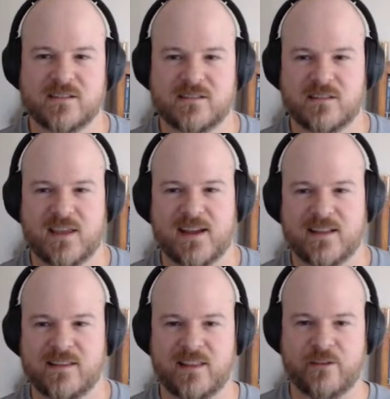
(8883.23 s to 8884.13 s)
So they kind
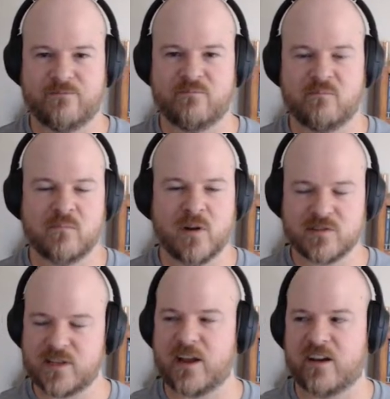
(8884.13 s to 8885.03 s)
of live
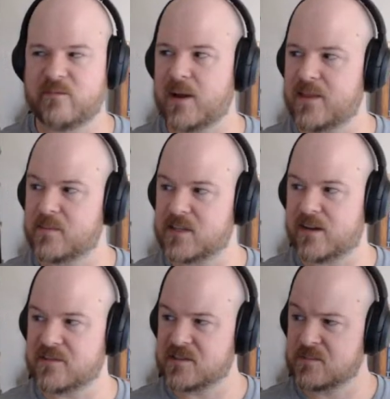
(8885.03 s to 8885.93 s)
mostly off by
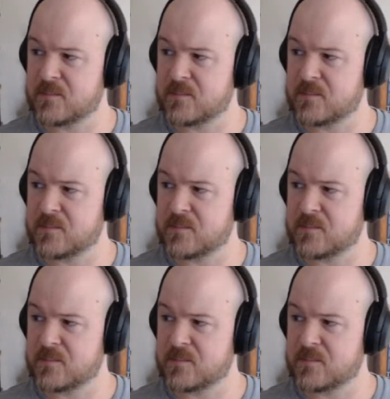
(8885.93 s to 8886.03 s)
themselves.